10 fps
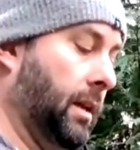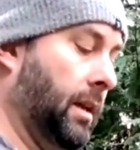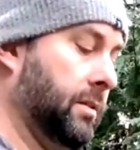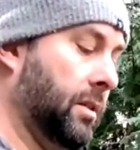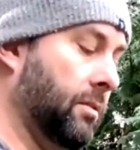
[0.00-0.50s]

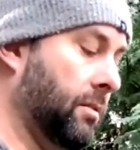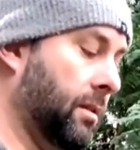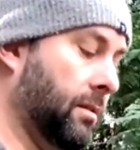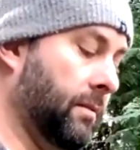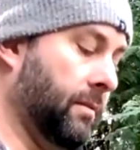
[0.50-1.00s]
And so
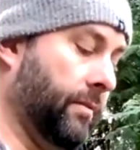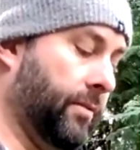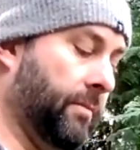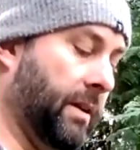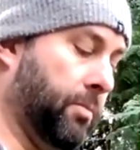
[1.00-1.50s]

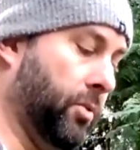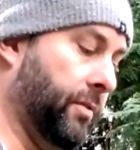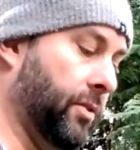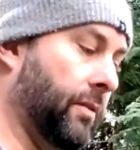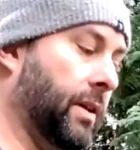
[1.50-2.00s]
from that point of
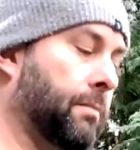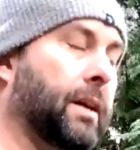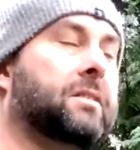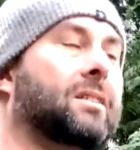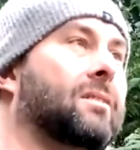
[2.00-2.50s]
view, I think it
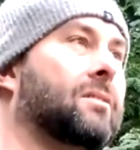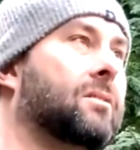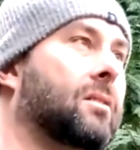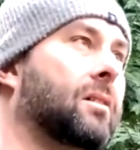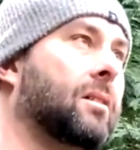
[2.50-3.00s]
makes sense
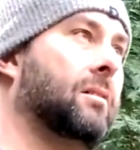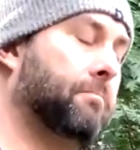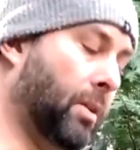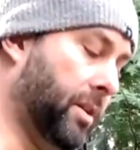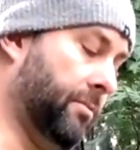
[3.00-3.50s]
to
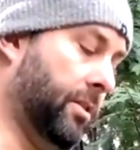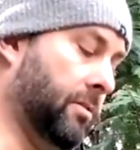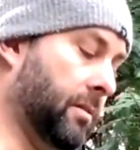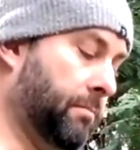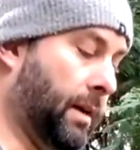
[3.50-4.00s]
buy your
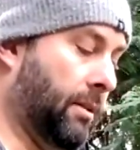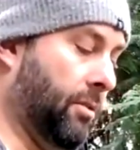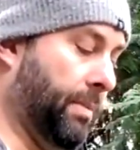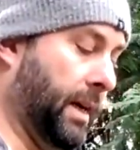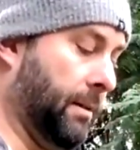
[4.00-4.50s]
own power
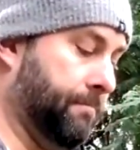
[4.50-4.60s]
pack.